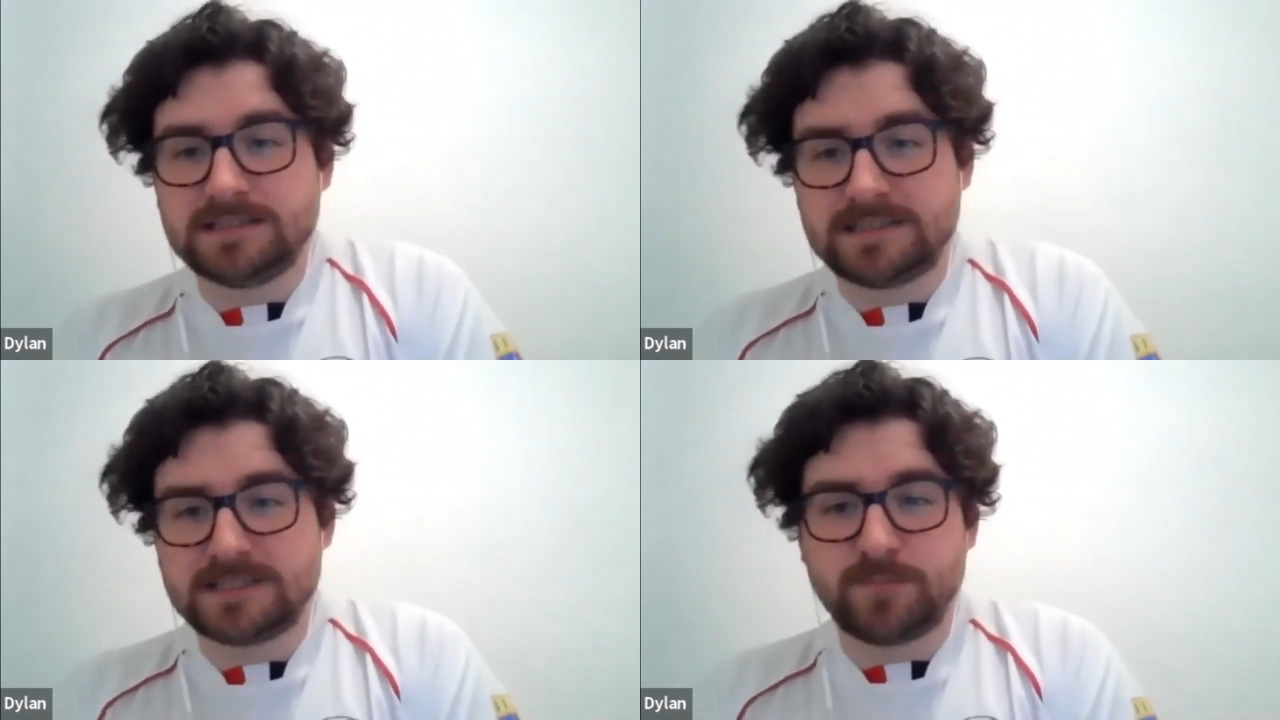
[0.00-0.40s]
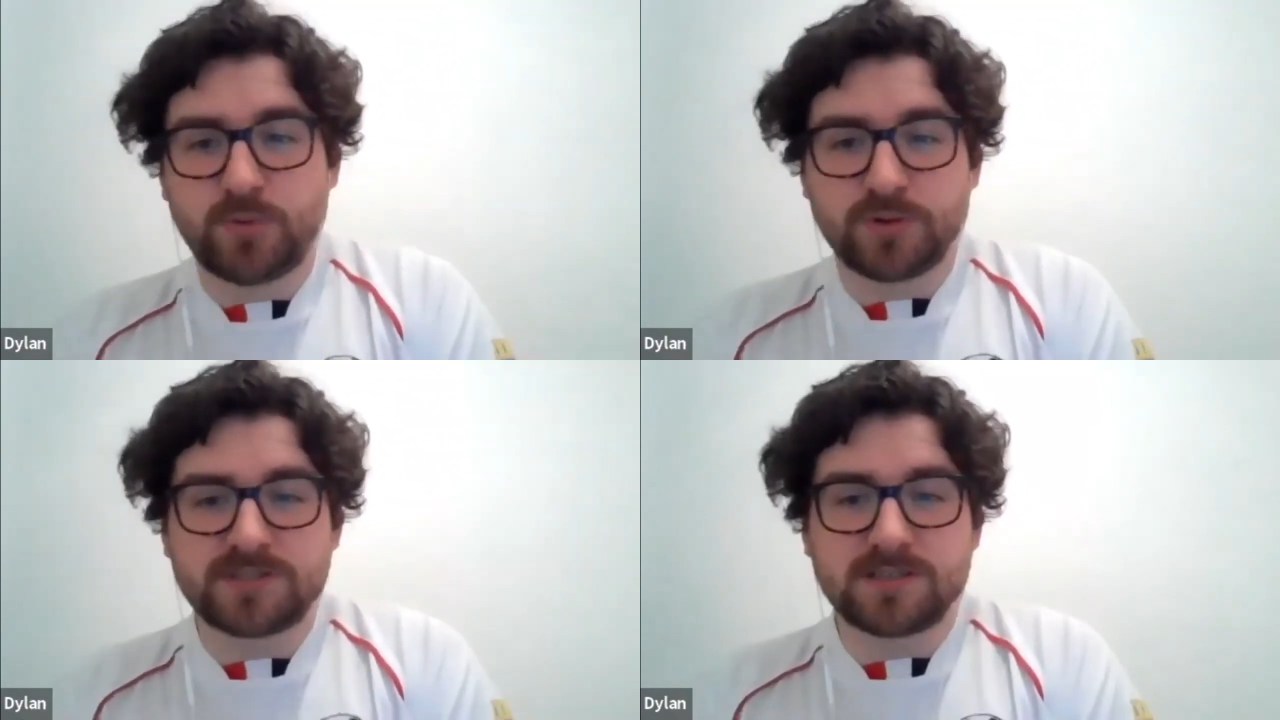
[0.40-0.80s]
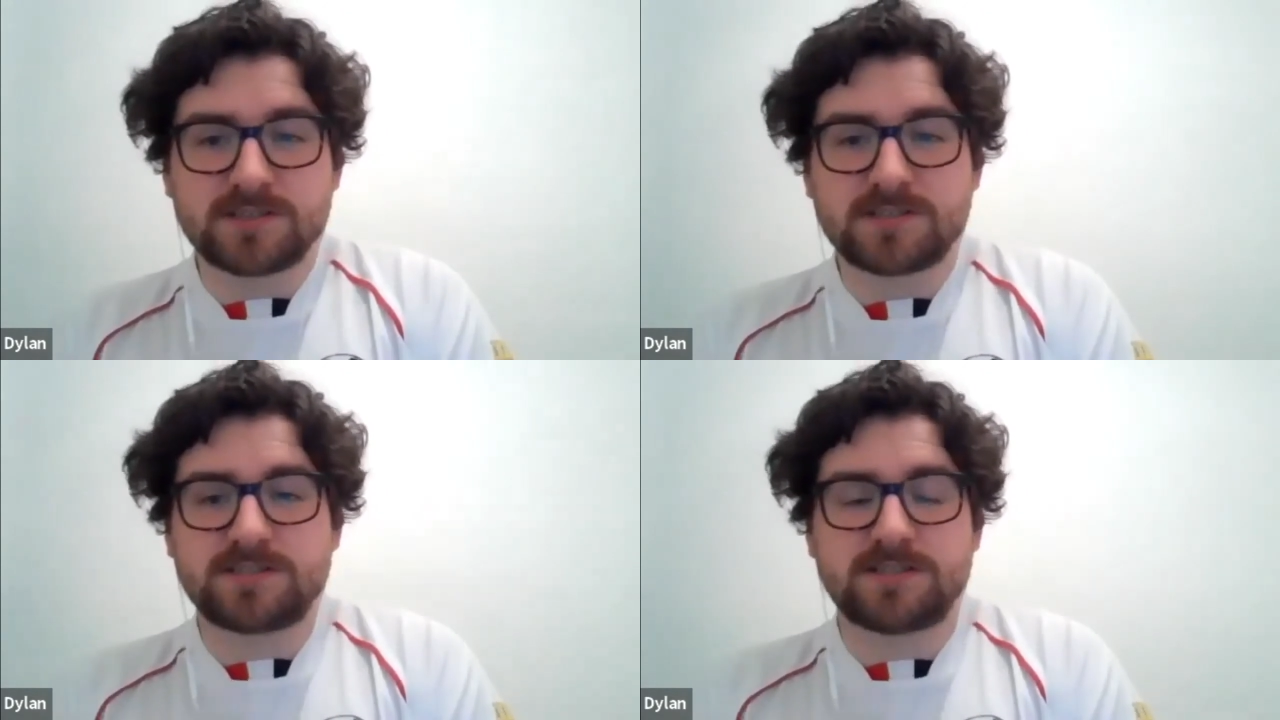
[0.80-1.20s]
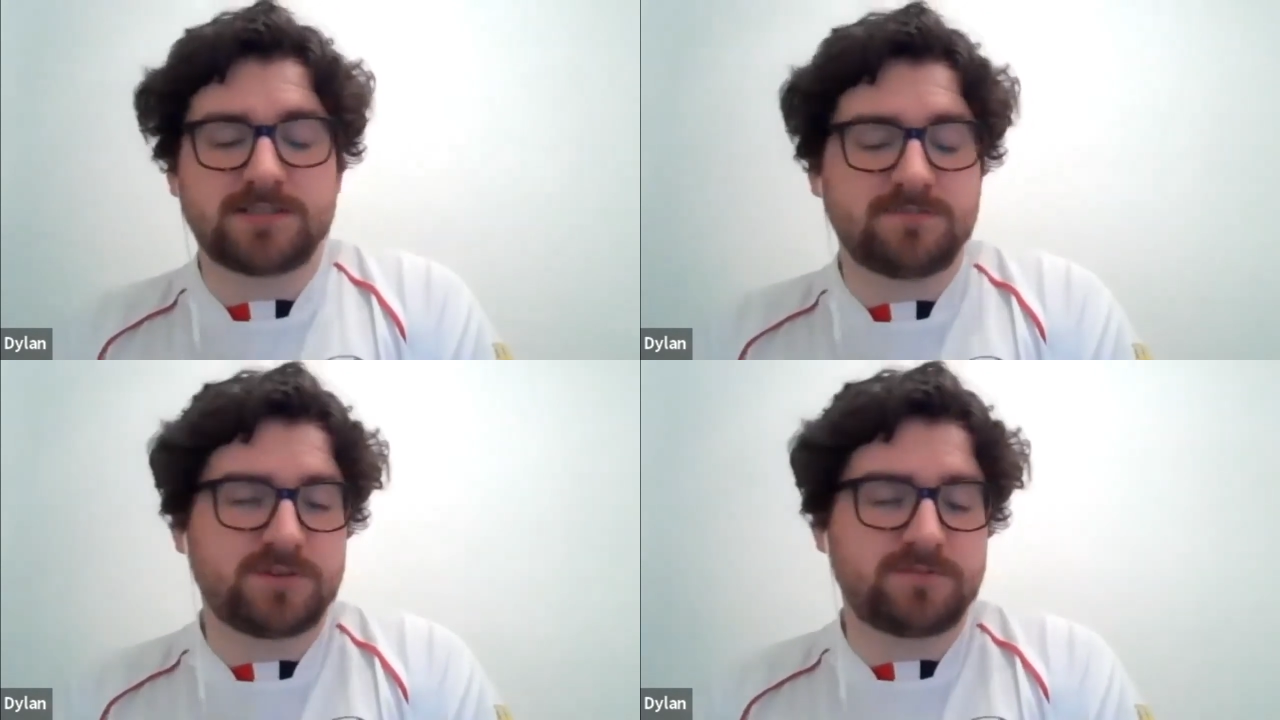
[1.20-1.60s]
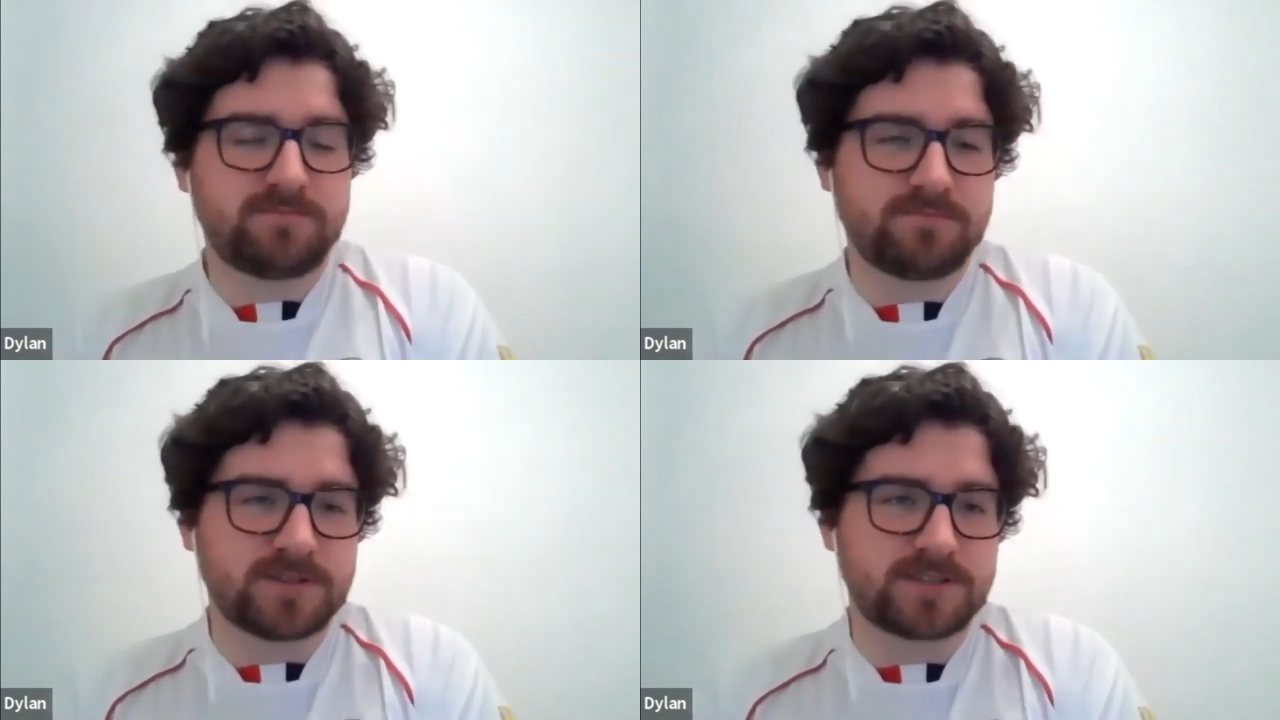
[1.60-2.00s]
supporters
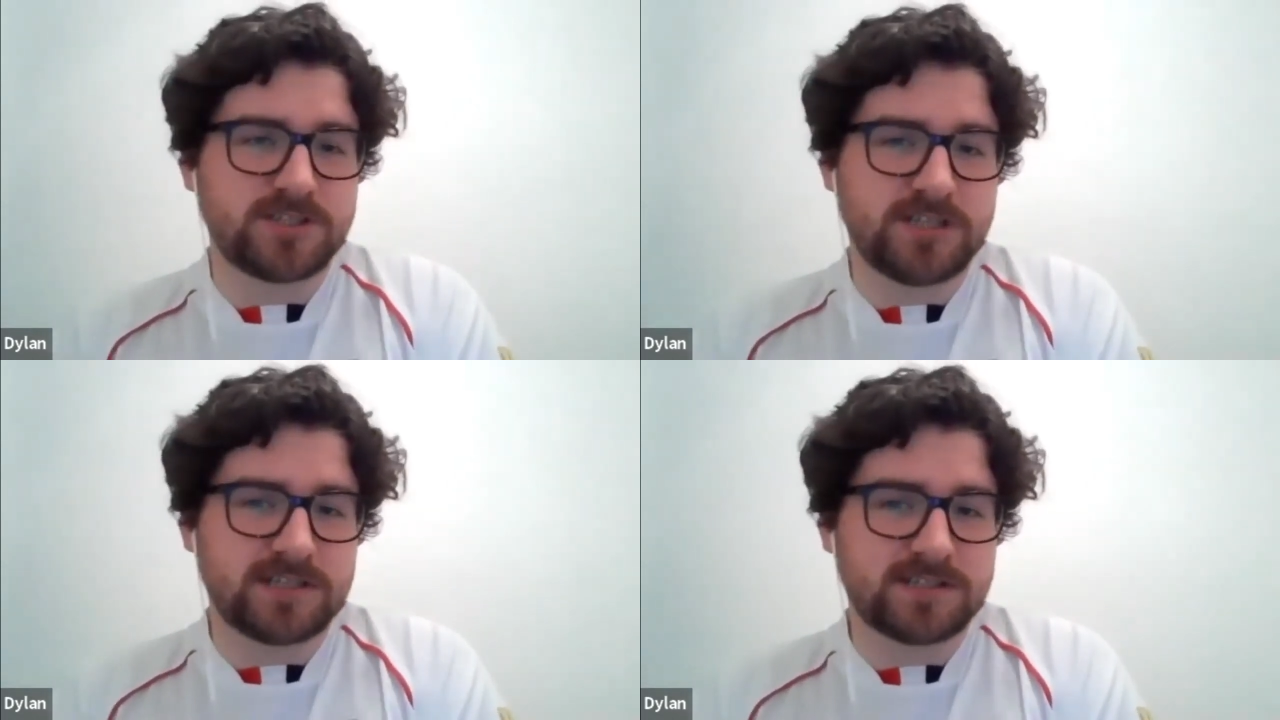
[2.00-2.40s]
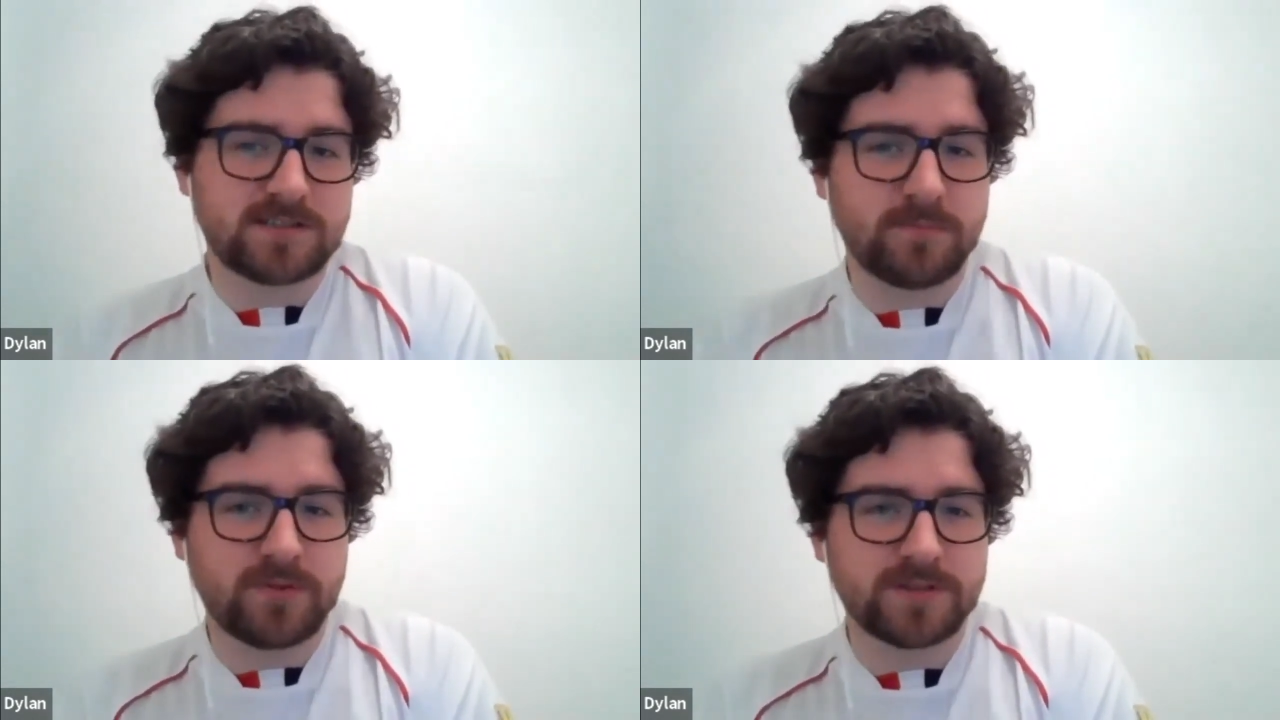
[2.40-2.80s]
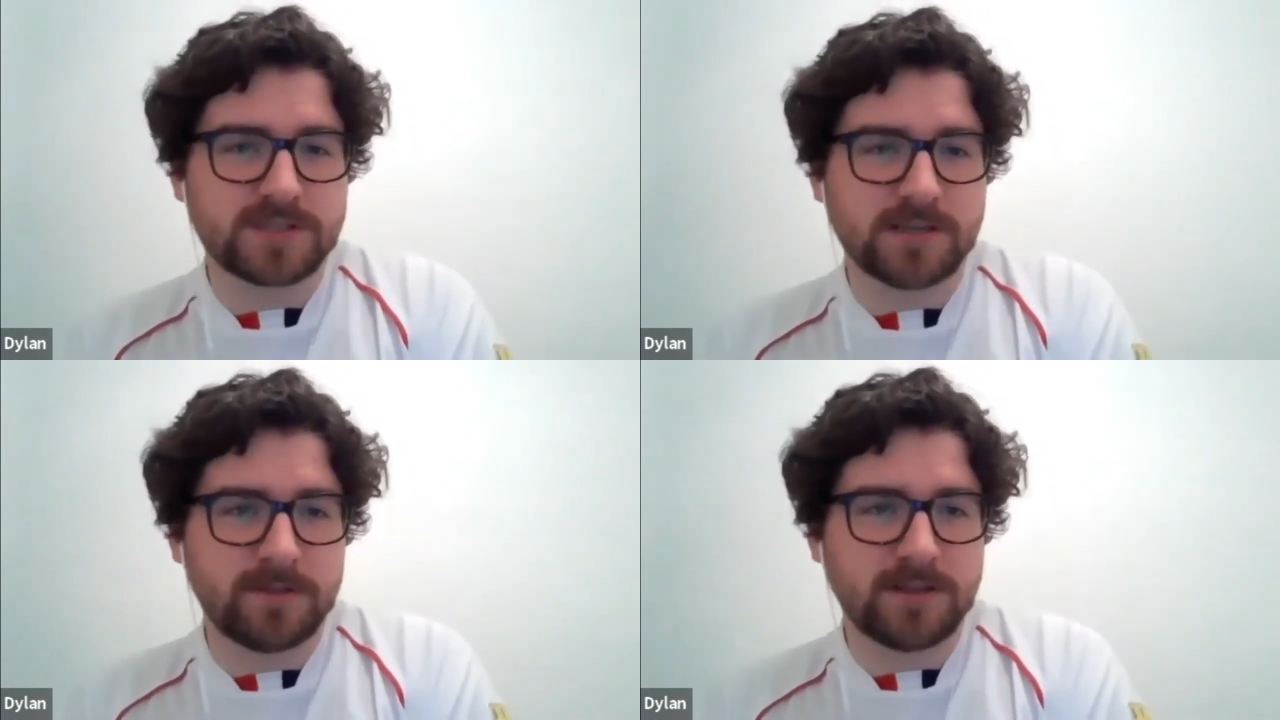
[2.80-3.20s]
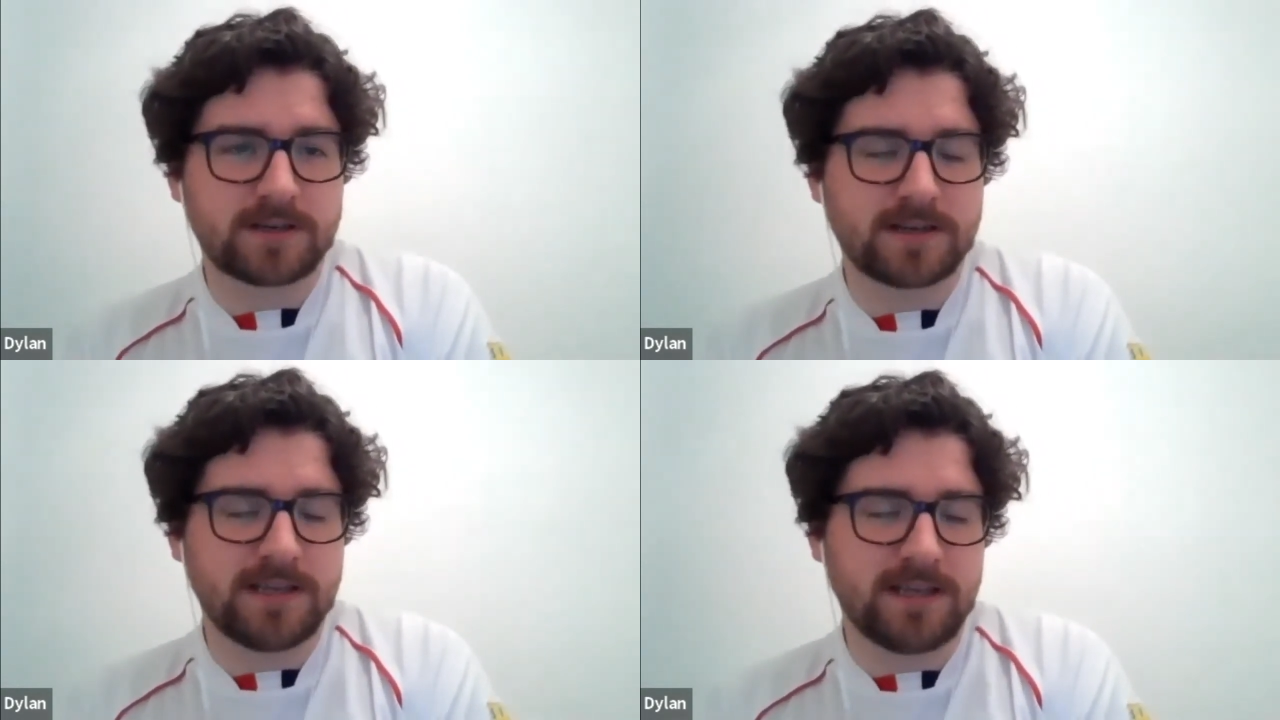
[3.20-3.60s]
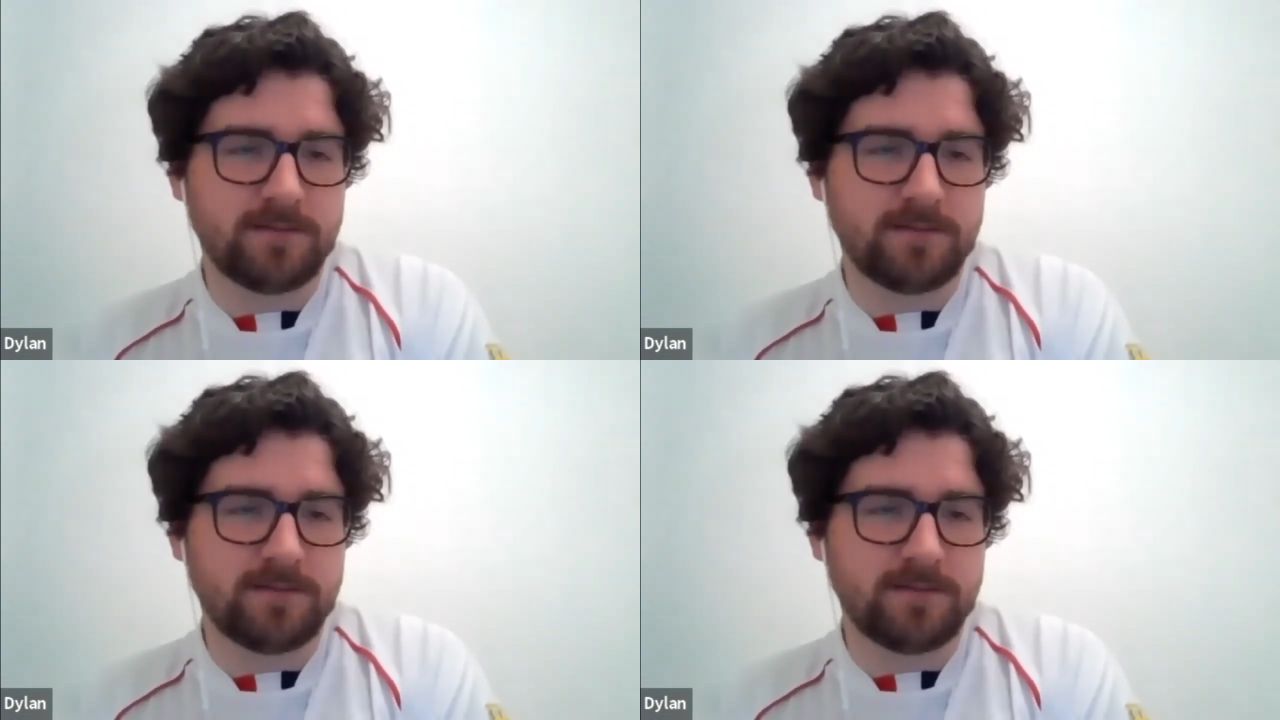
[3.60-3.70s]
were suggesting something similar.